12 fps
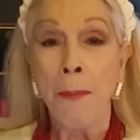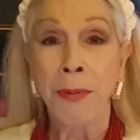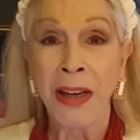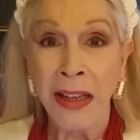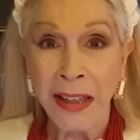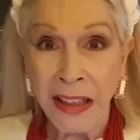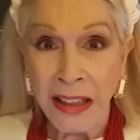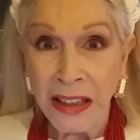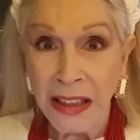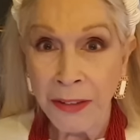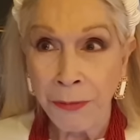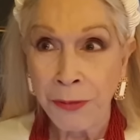
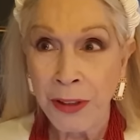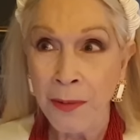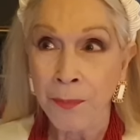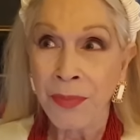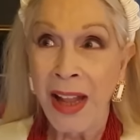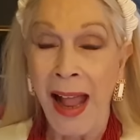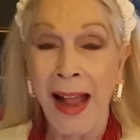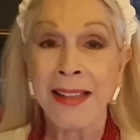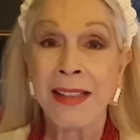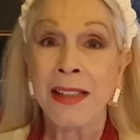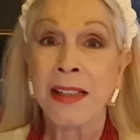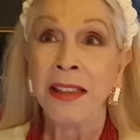believed,
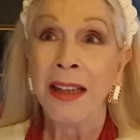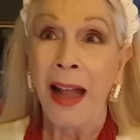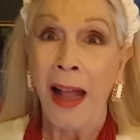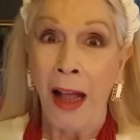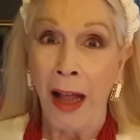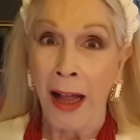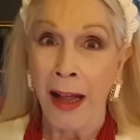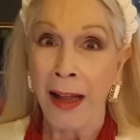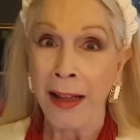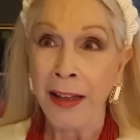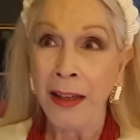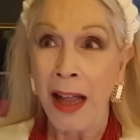as did
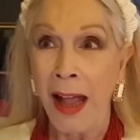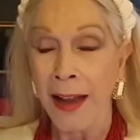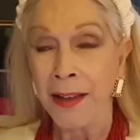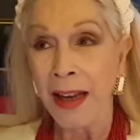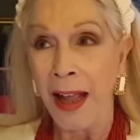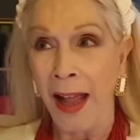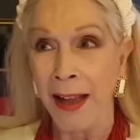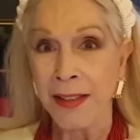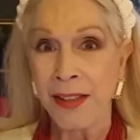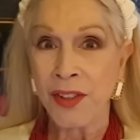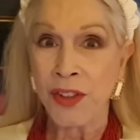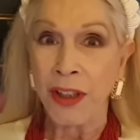I and
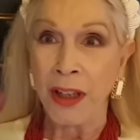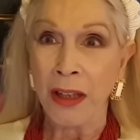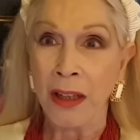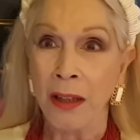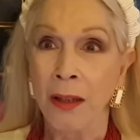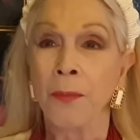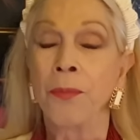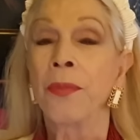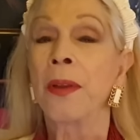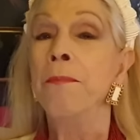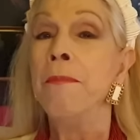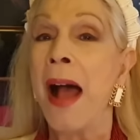as did
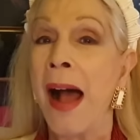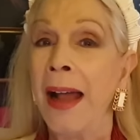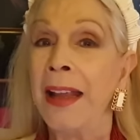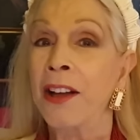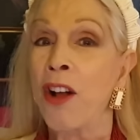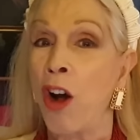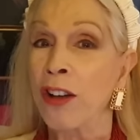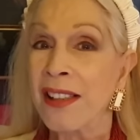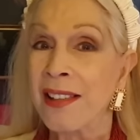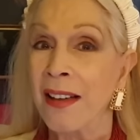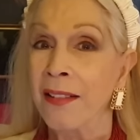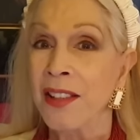my
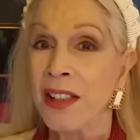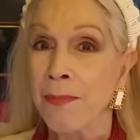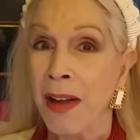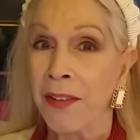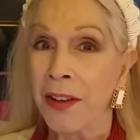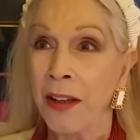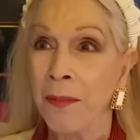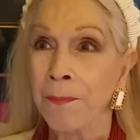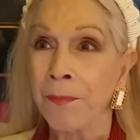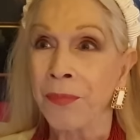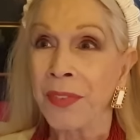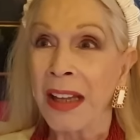godson's mother,
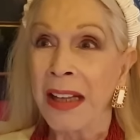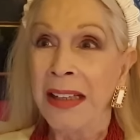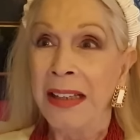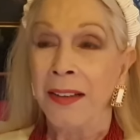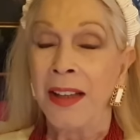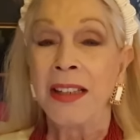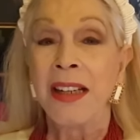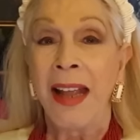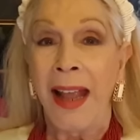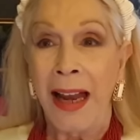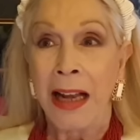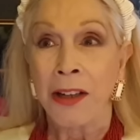that
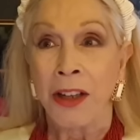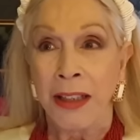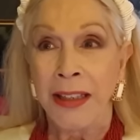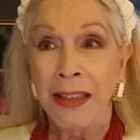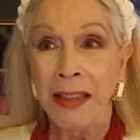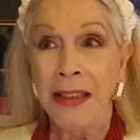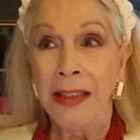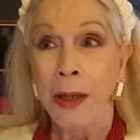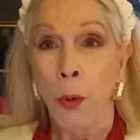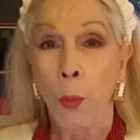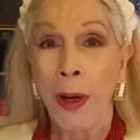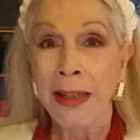Helga Lee
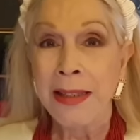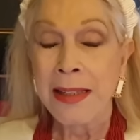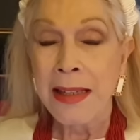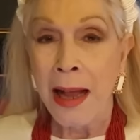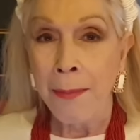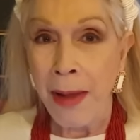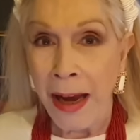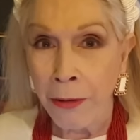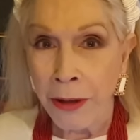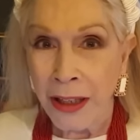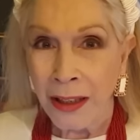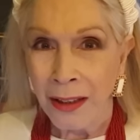was
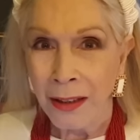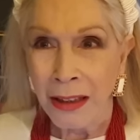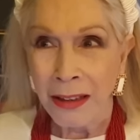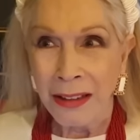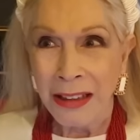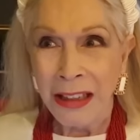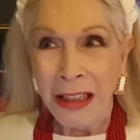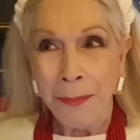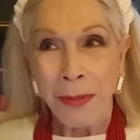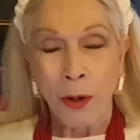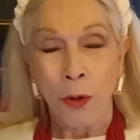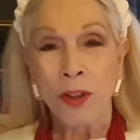American,
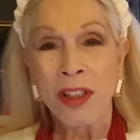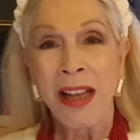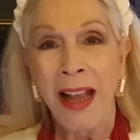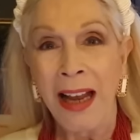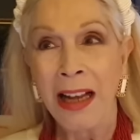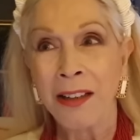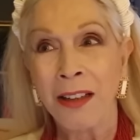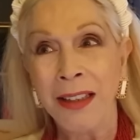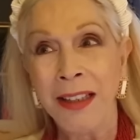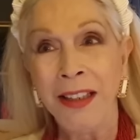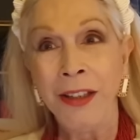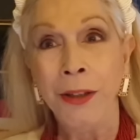because Helga
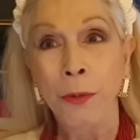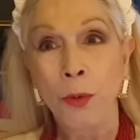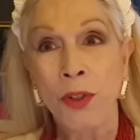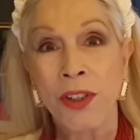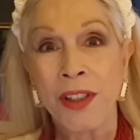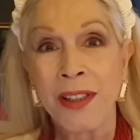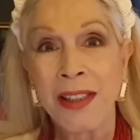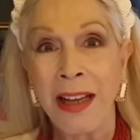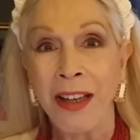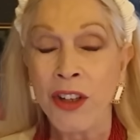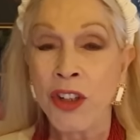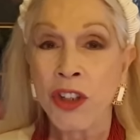Lee used to
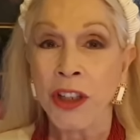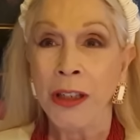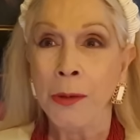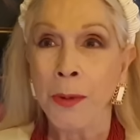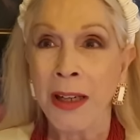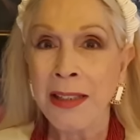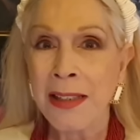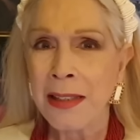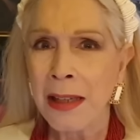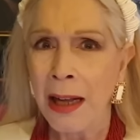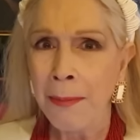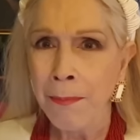say she
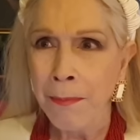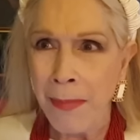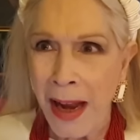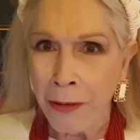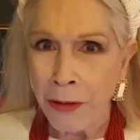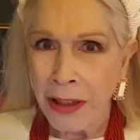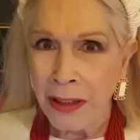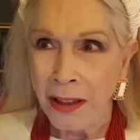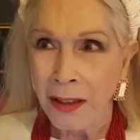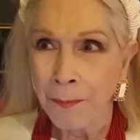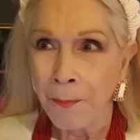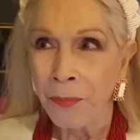was
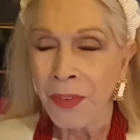American,